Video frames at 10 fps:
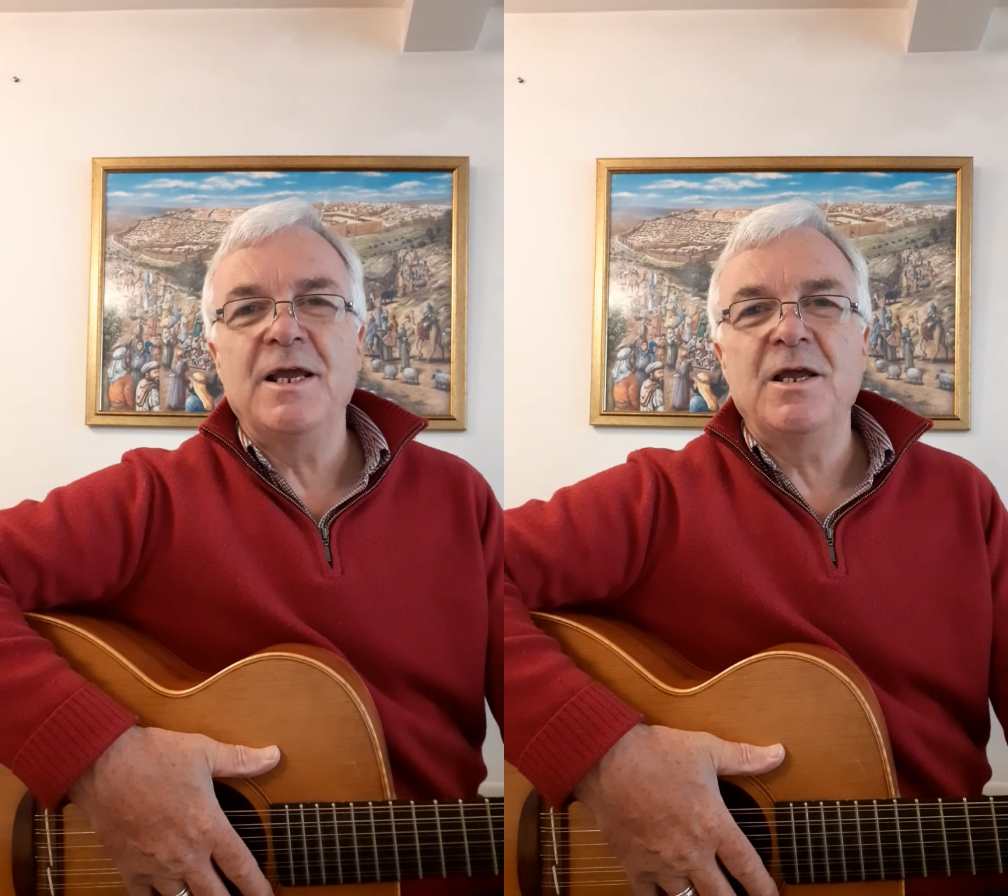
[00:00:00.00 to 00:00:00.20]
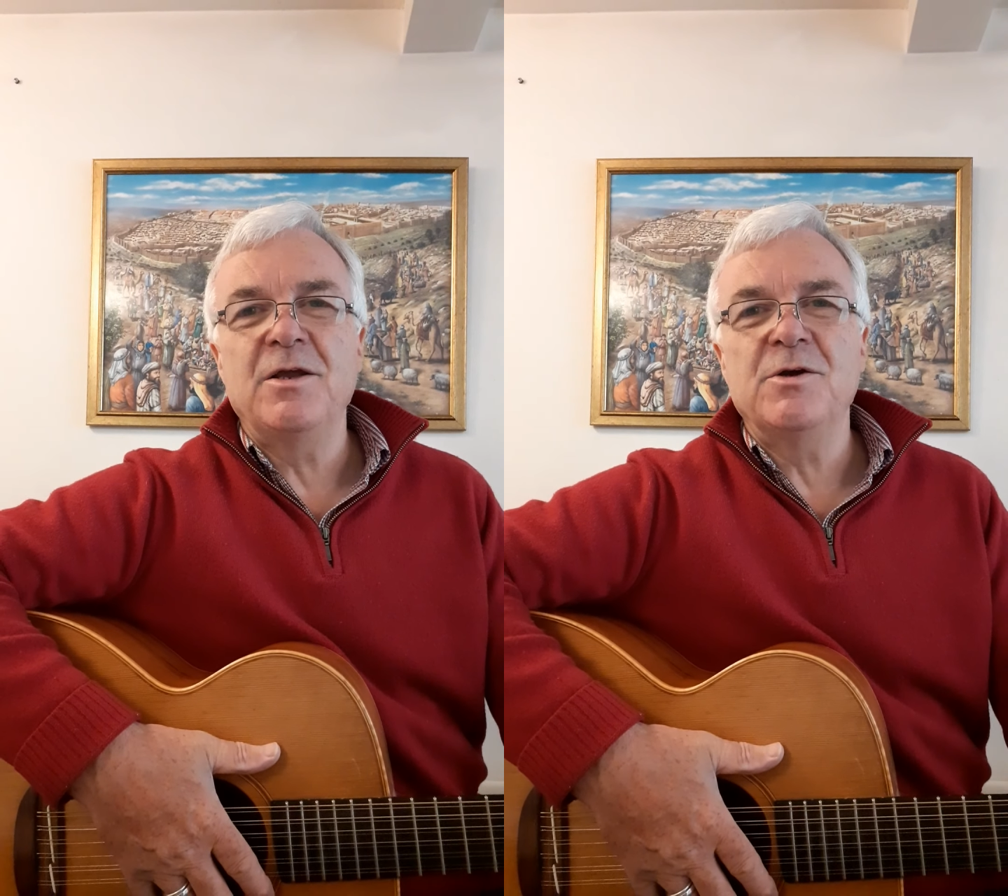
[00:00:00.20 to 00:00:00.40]

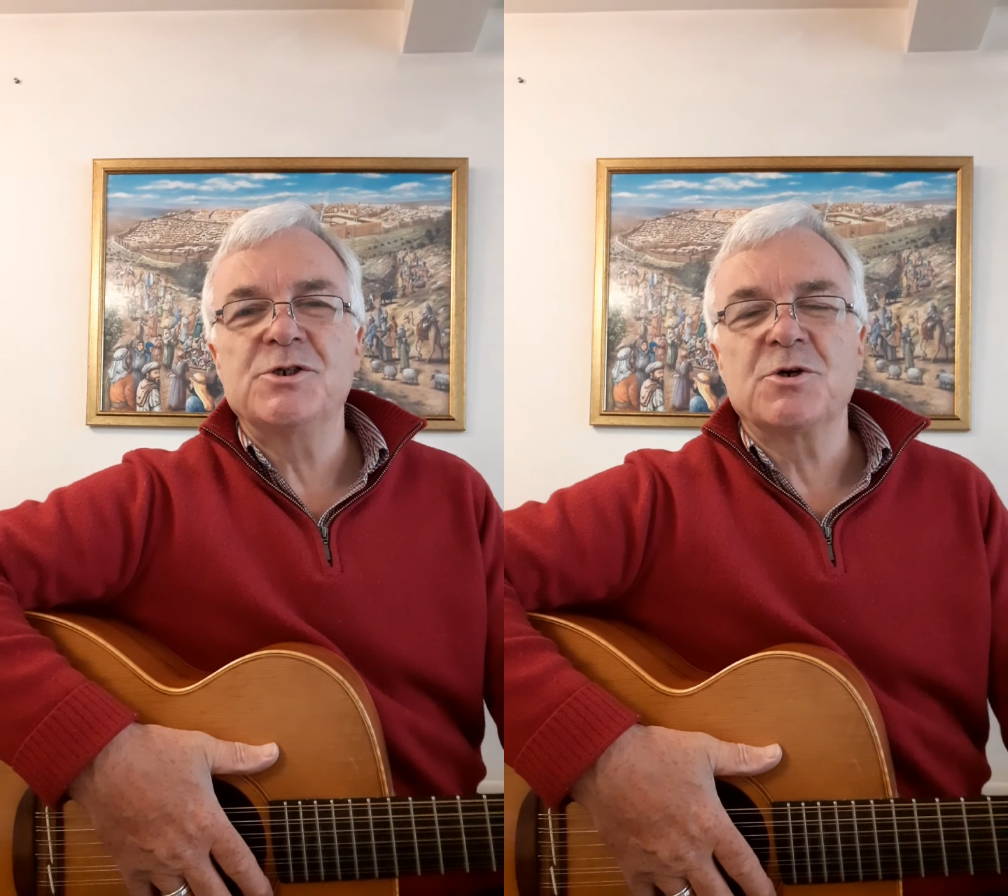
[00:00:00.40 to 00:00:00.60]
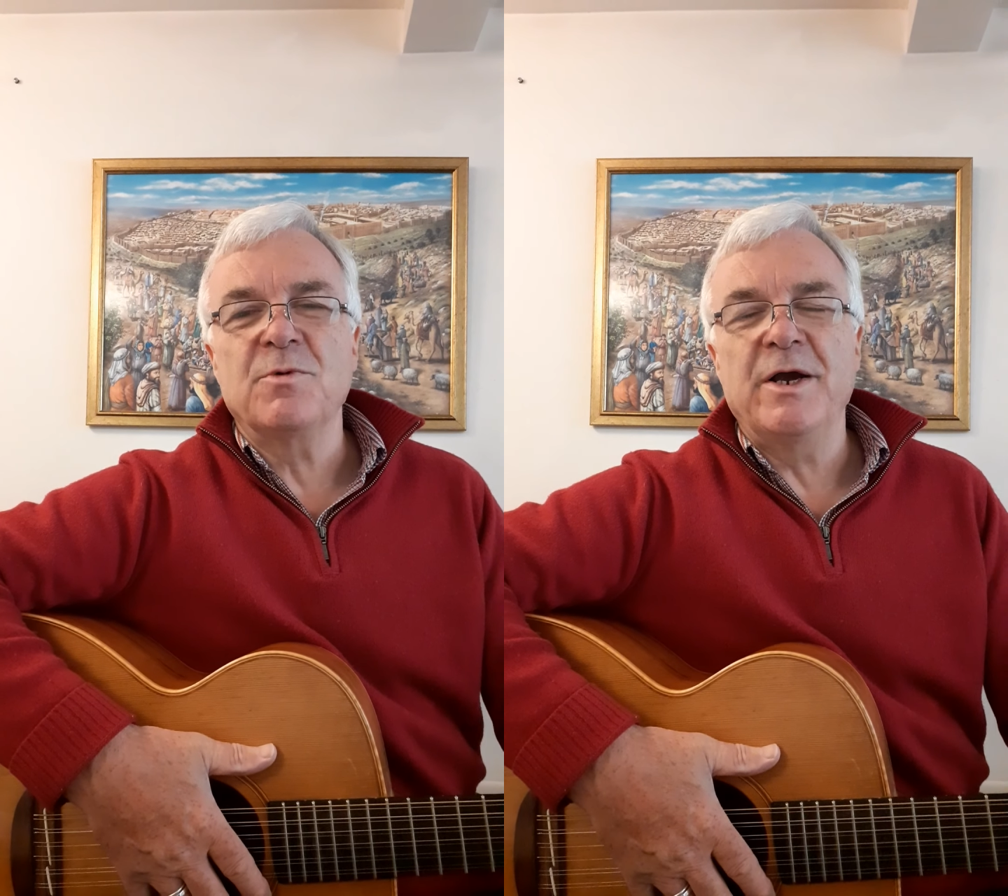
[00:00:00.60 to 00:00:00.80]
He
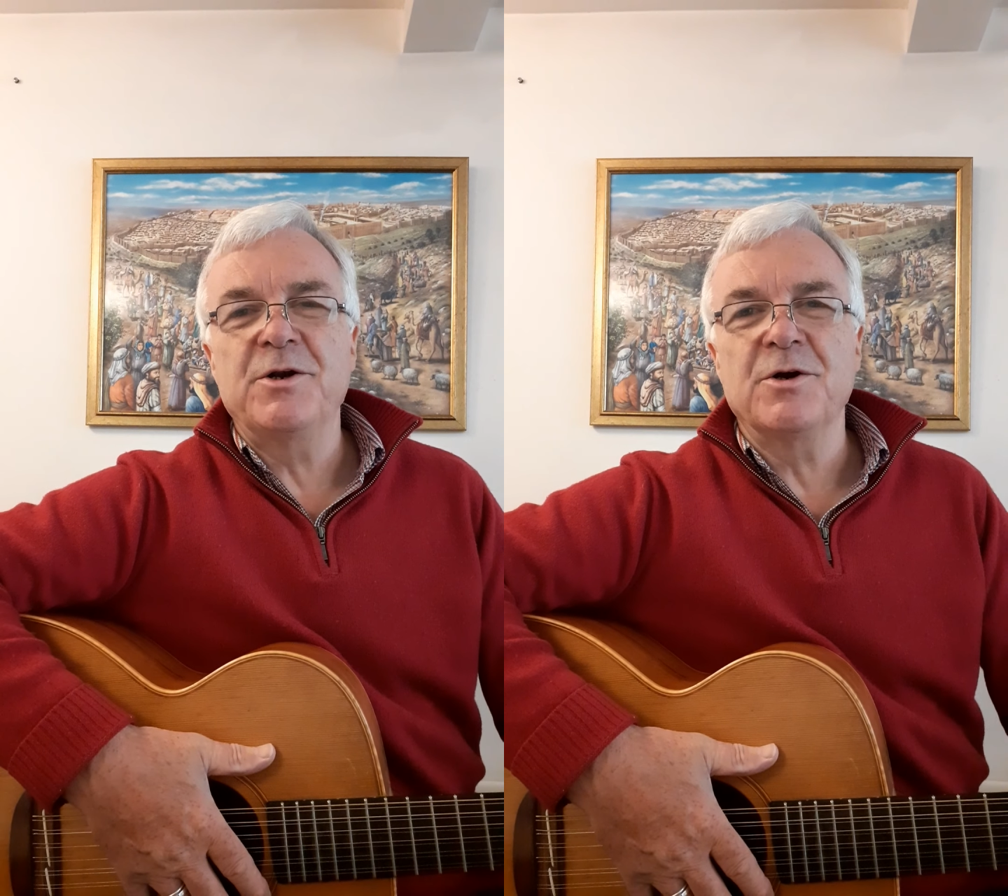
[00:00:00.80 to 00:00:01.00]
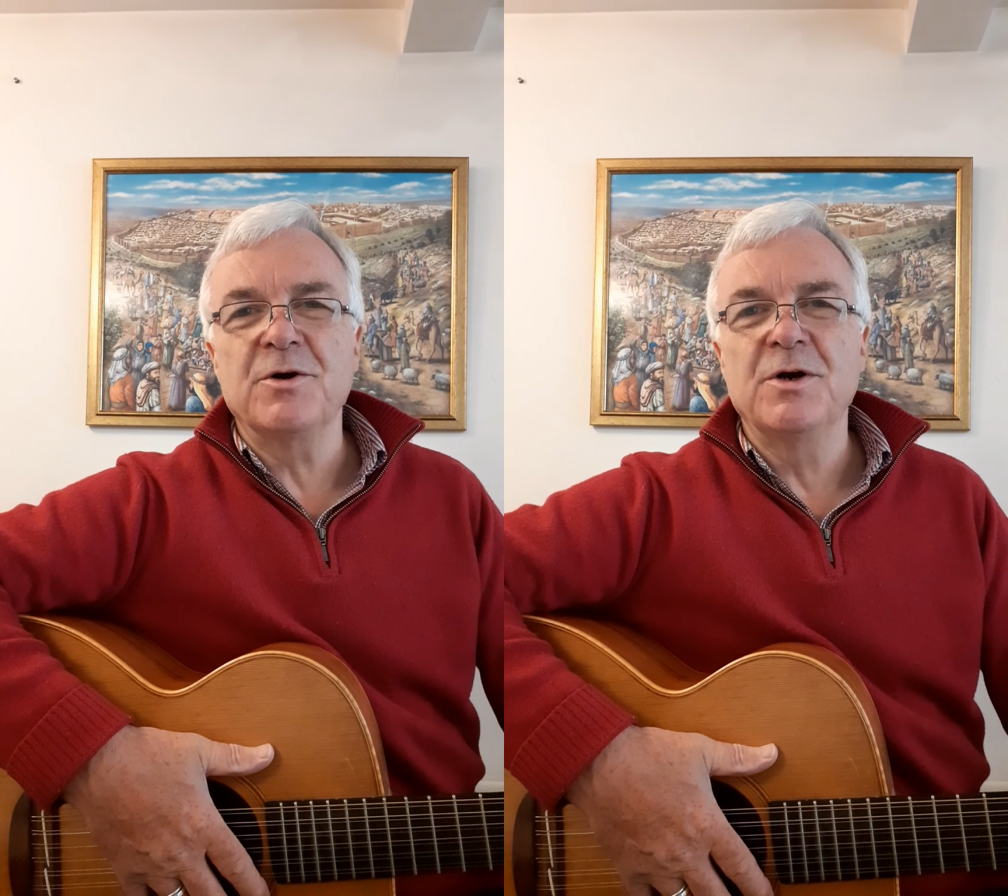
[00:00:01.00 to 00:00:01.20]
used to write
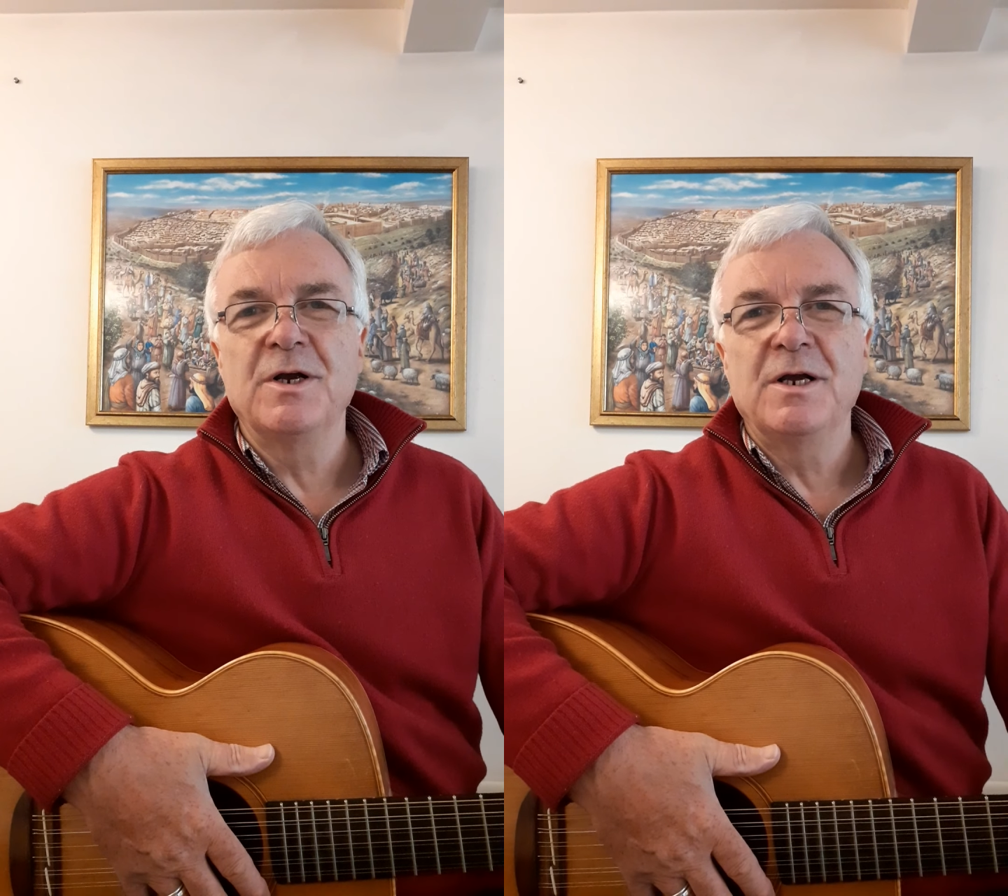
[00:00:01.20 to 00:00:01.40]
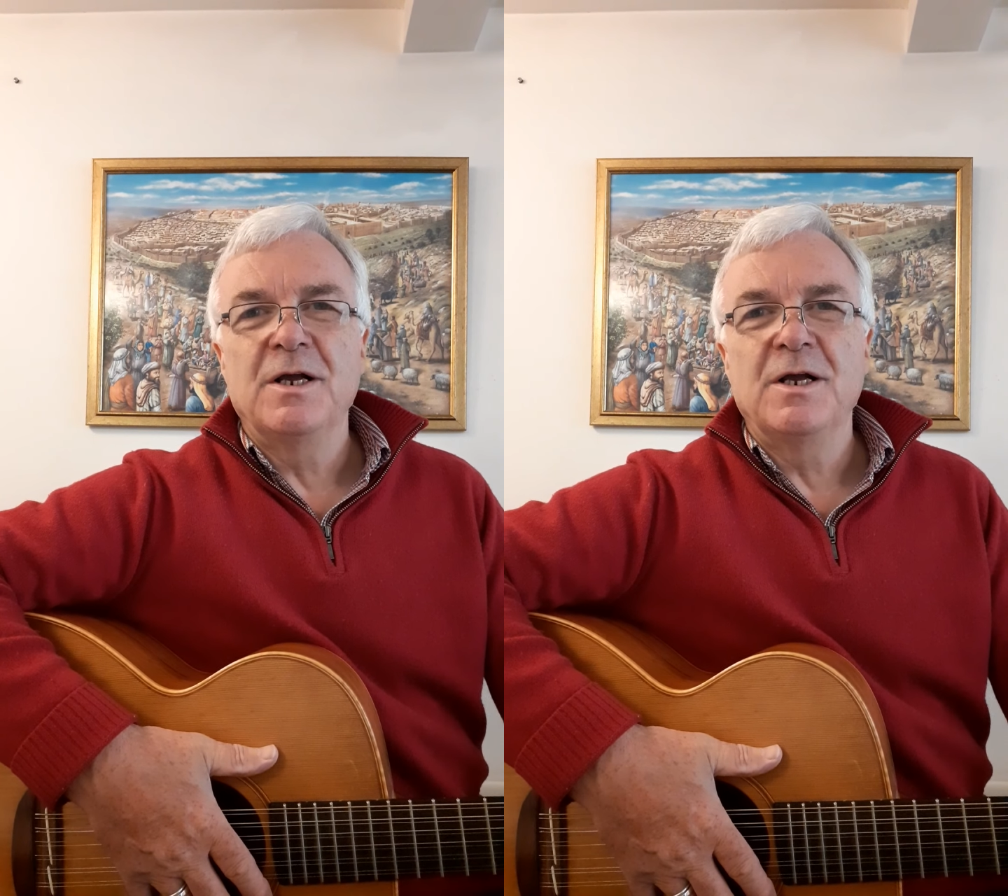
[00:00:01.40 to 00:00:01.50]
her